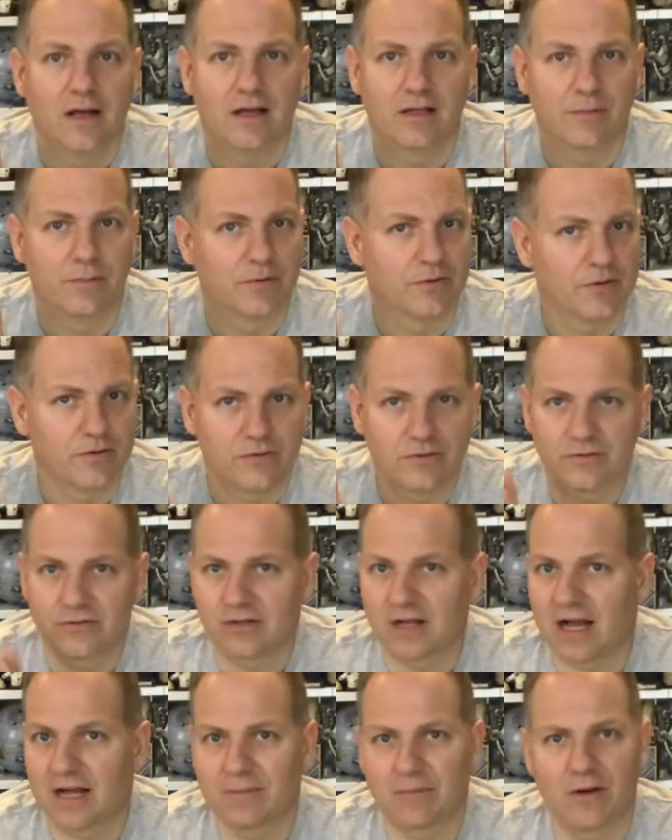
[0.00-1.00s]
uh, the producer
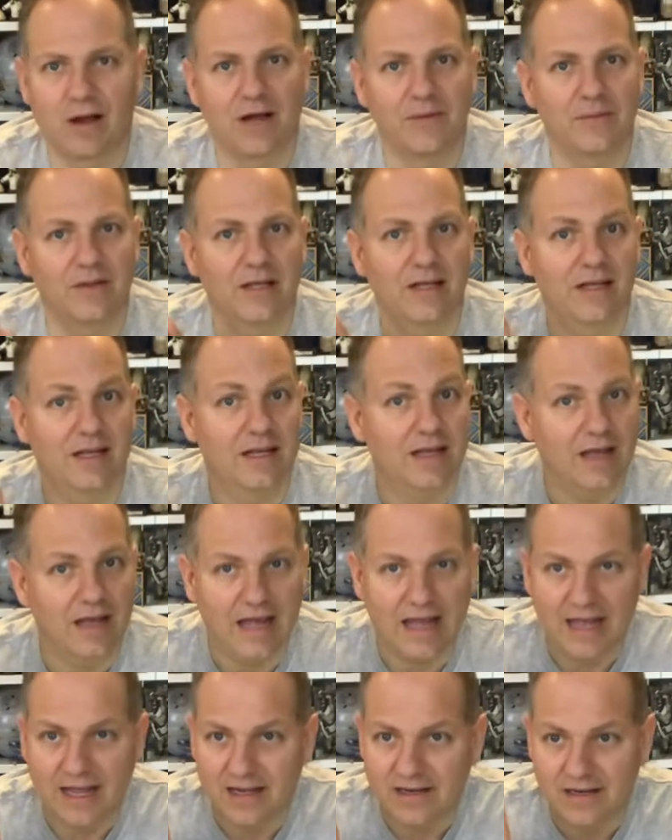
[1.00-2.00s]
Scott Bromley
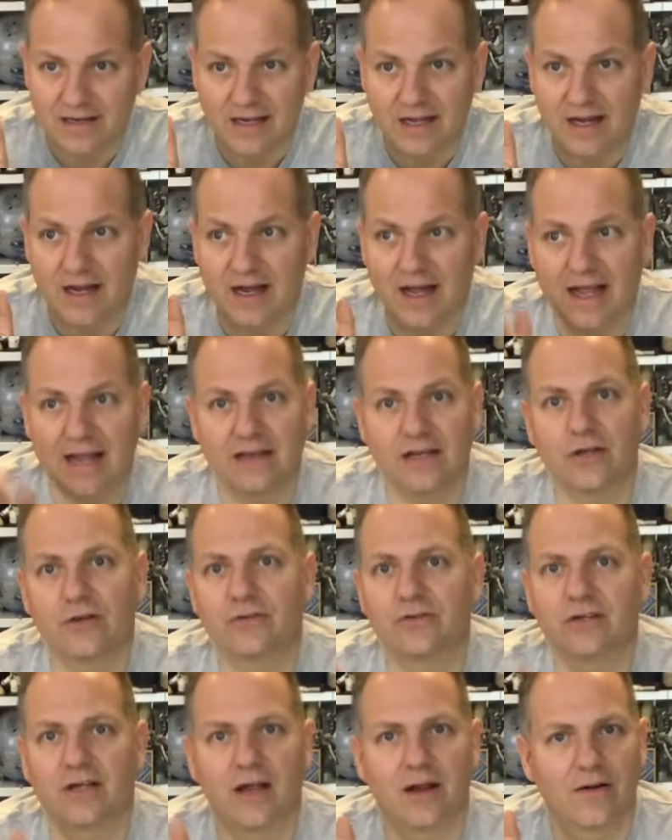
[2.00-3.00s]
and uh, Andi
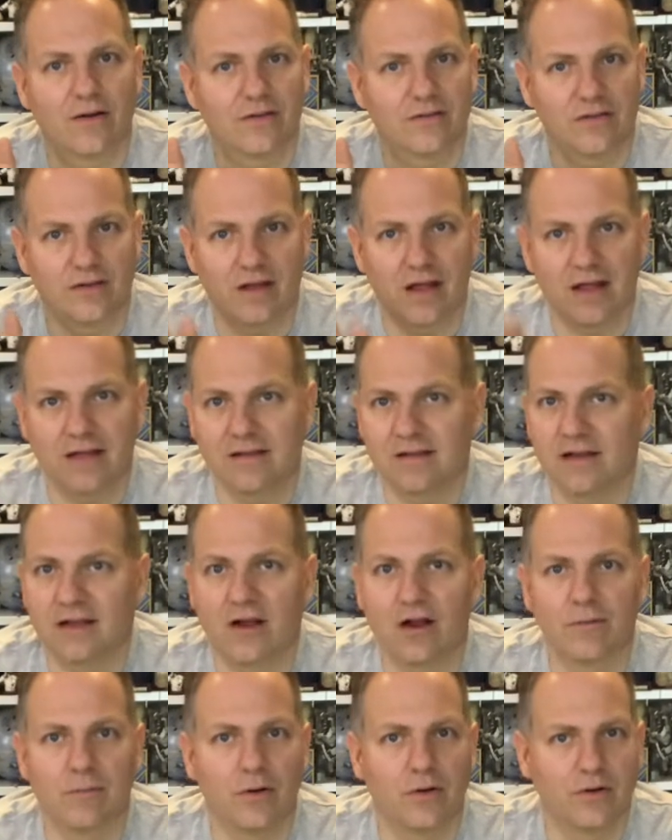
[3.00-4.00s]
Gutierrez and Anthony
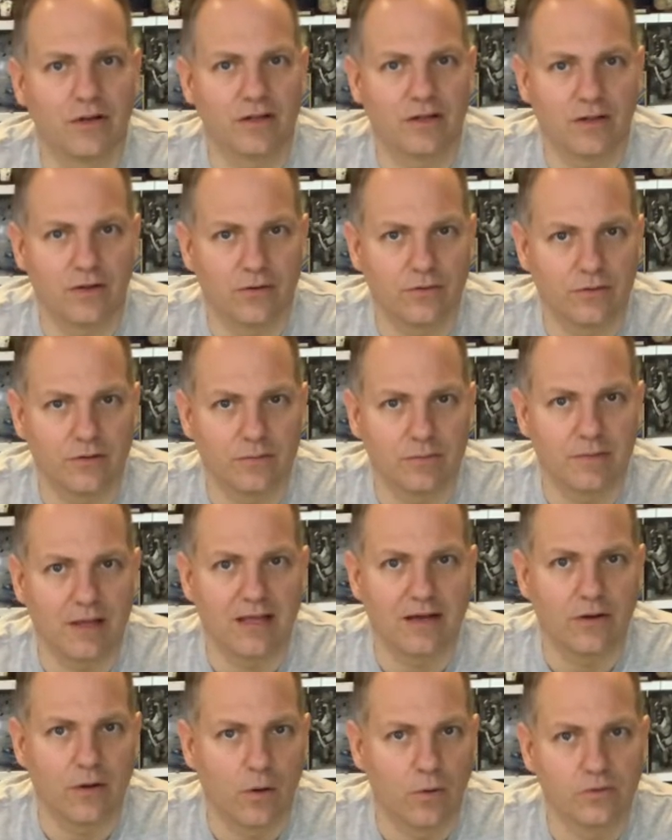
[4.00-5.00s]
Carboni, the, the
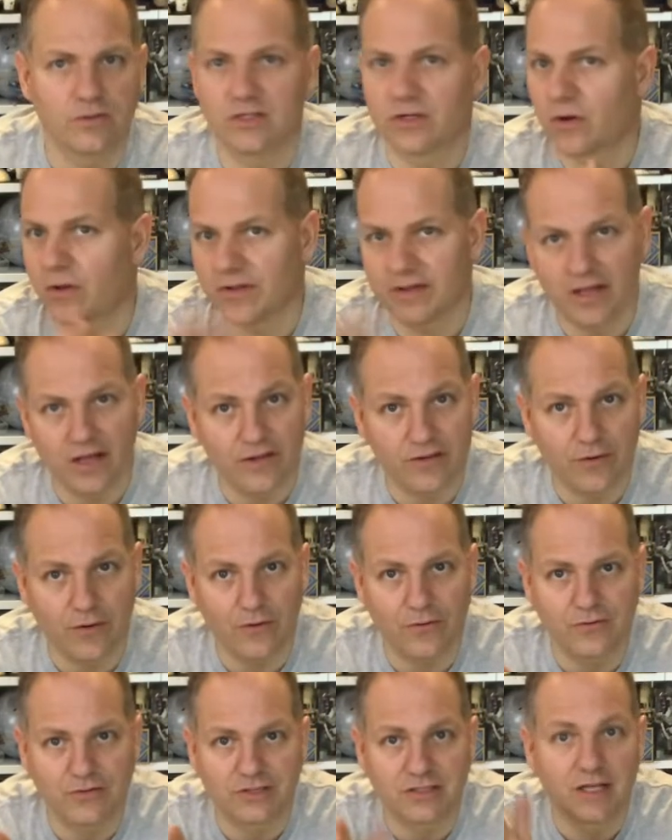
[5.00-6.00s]
main host, and all the other
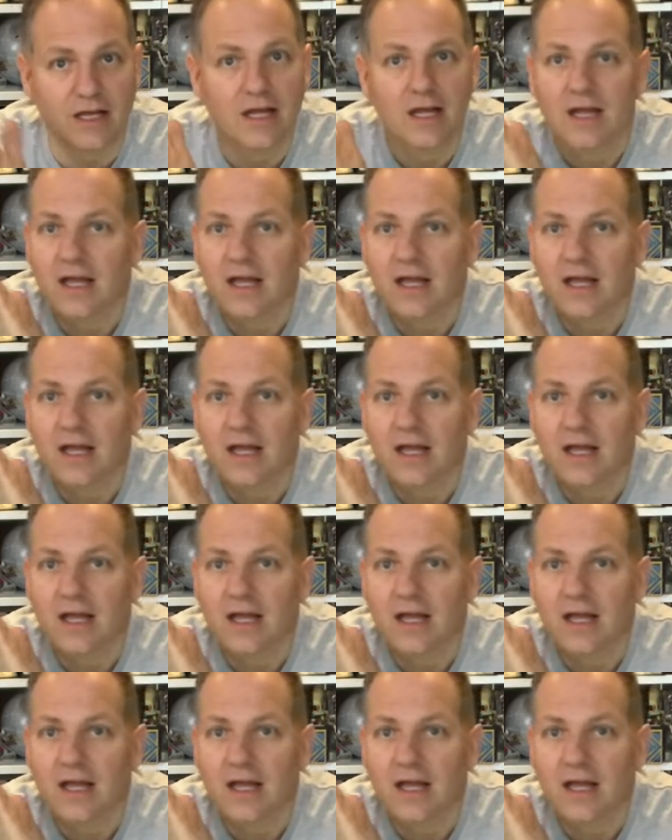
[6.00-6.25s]
hosts.